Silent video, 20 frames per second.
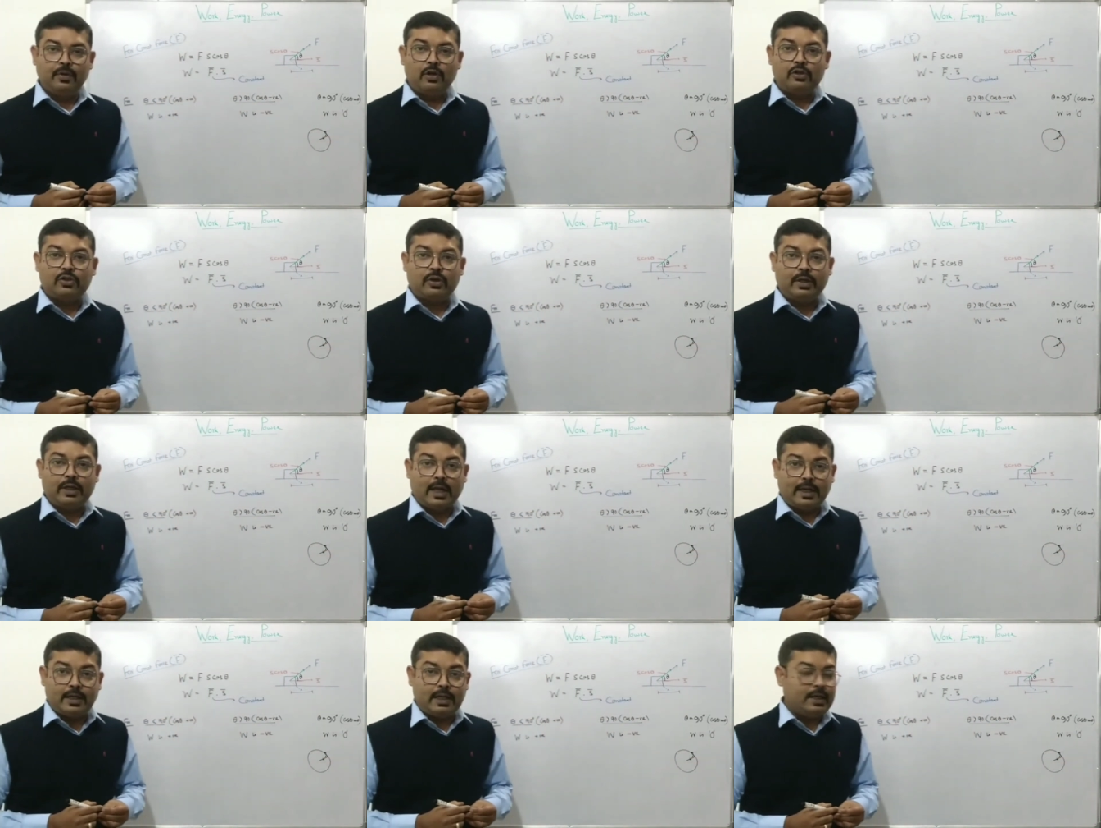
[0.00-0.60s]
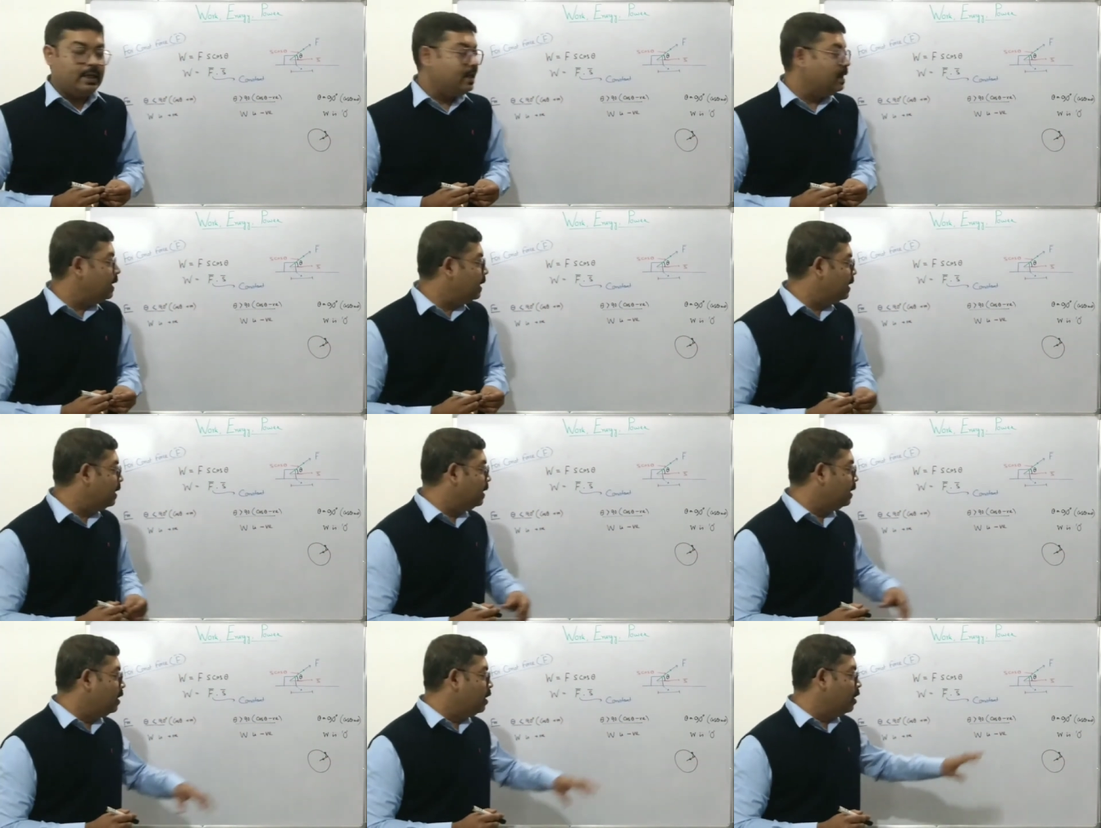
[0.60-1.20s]
90 degree,
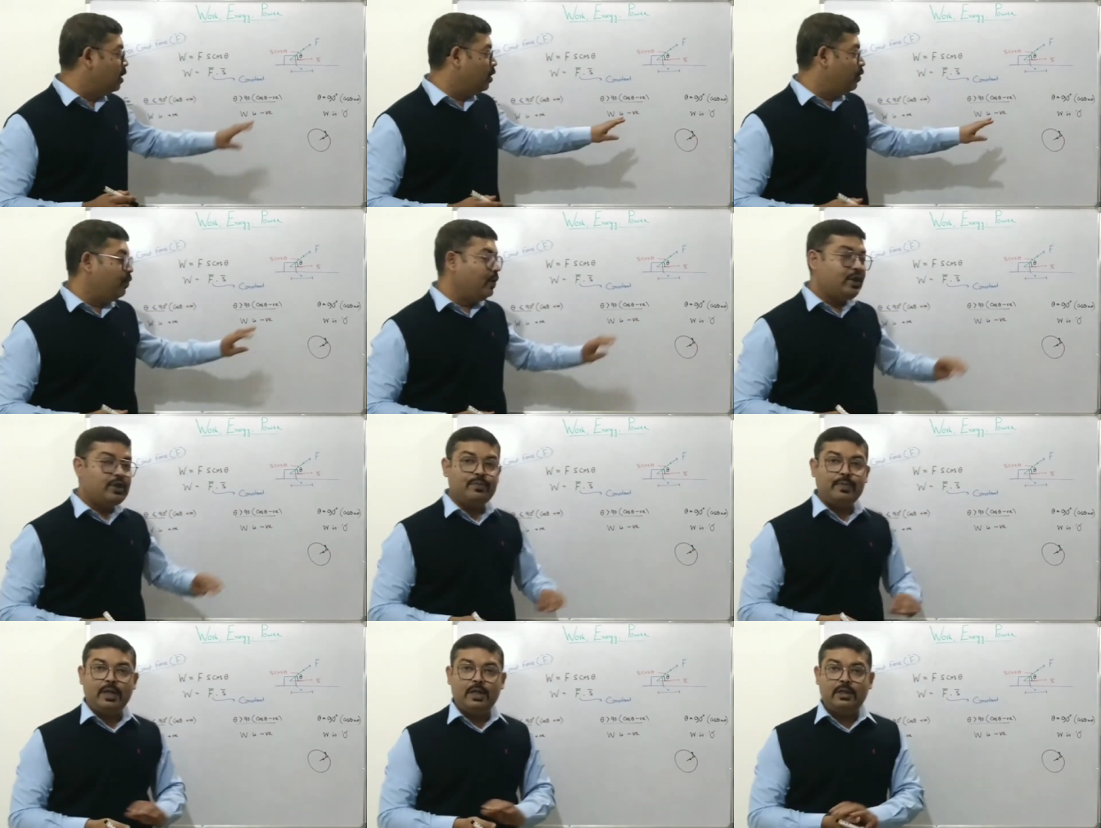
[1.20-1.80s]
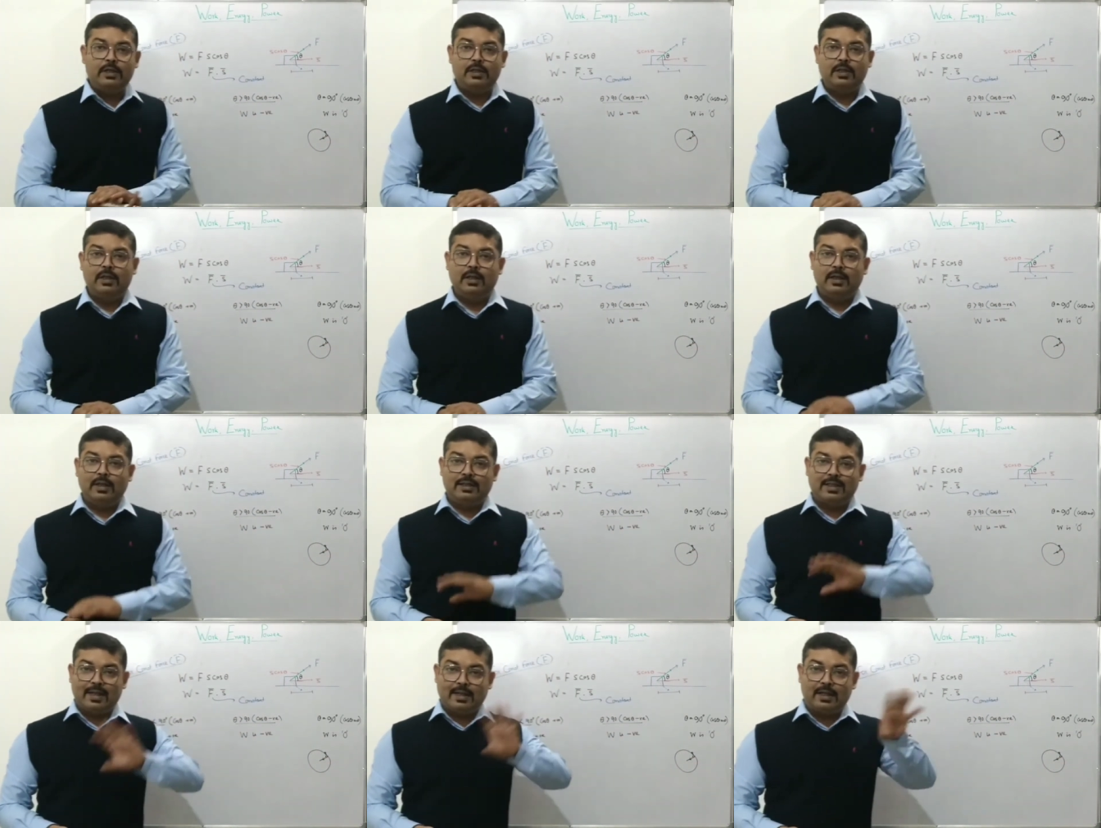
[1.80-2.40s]
which means the
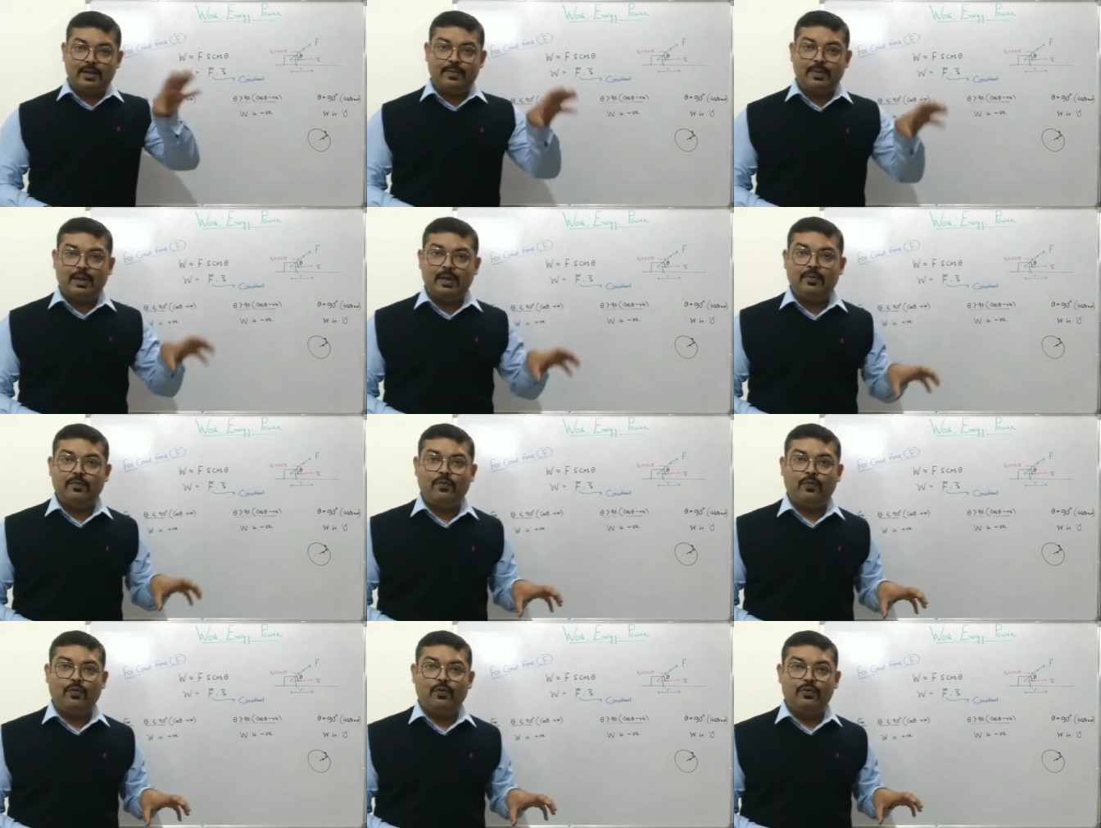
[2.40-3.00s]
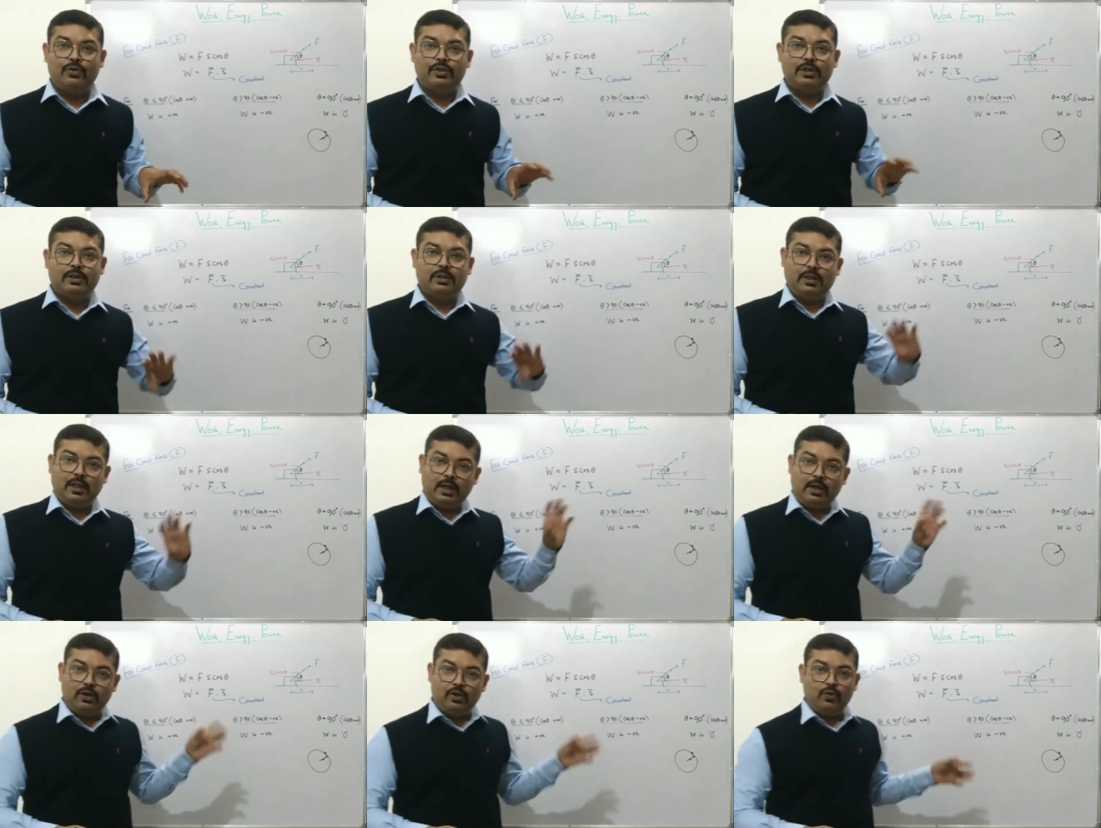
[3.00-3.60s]
centripetal force
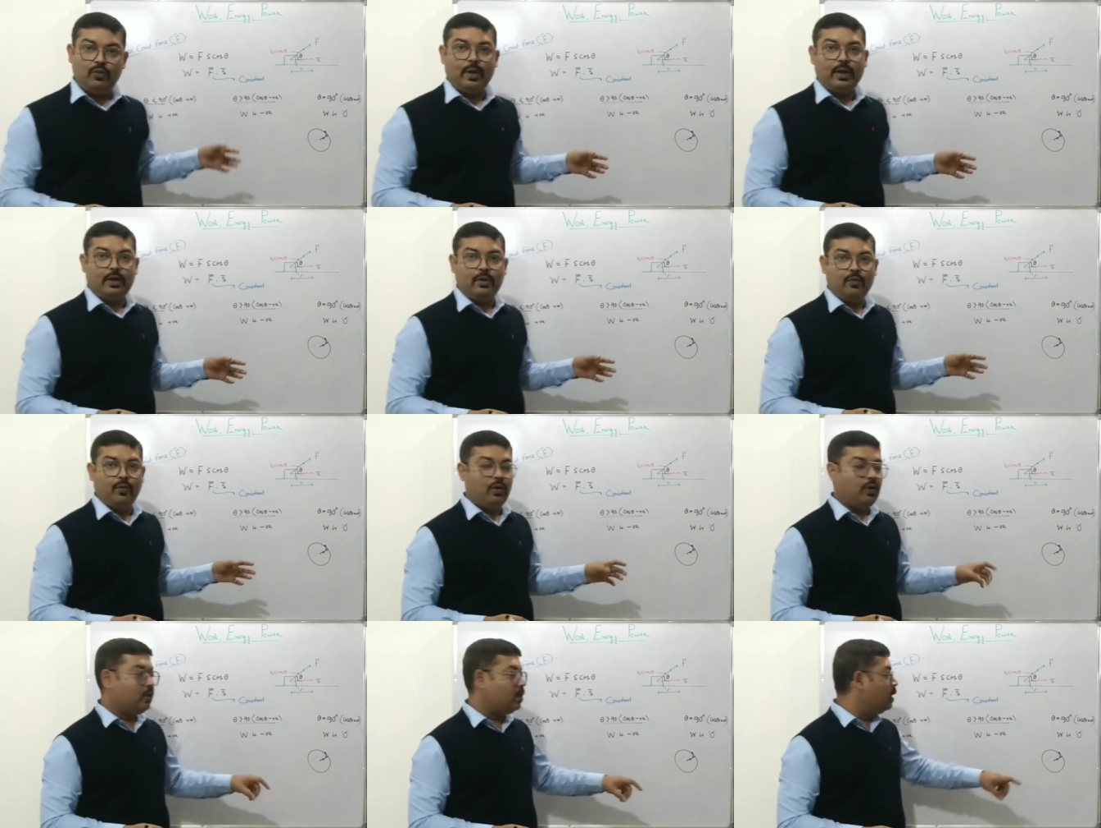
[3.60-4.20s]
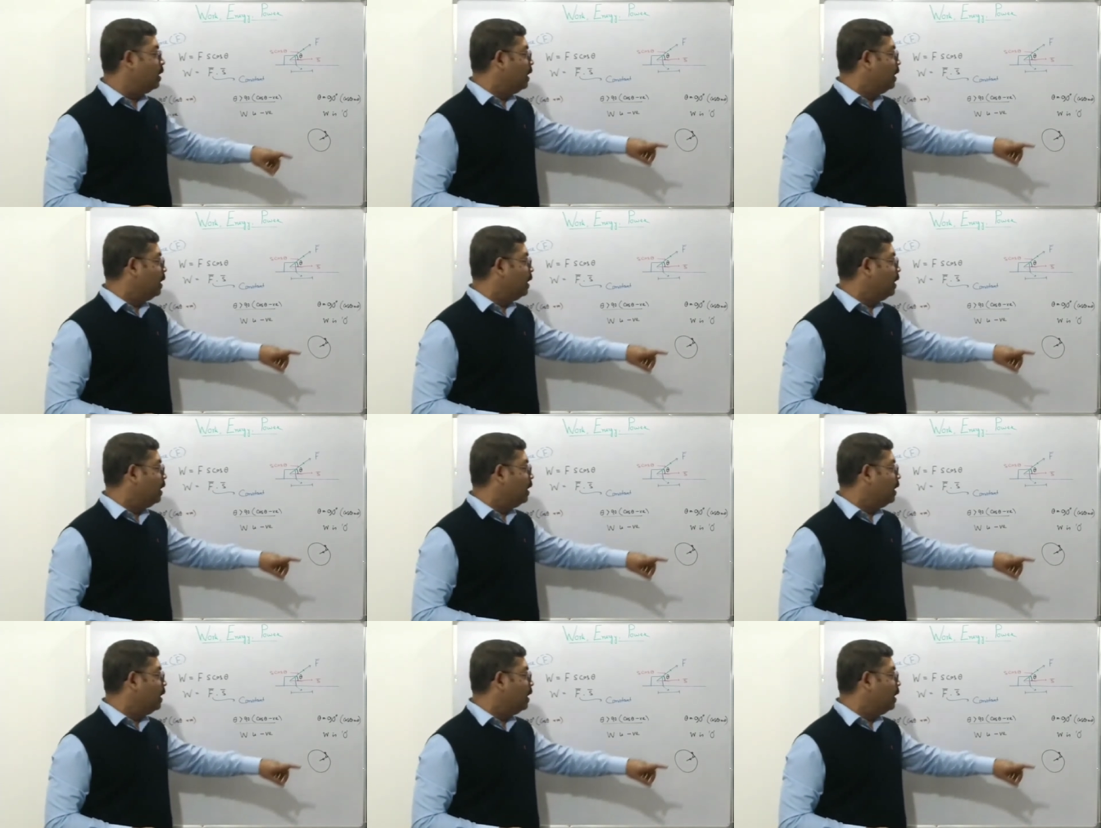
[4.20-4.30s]
didn't do any work.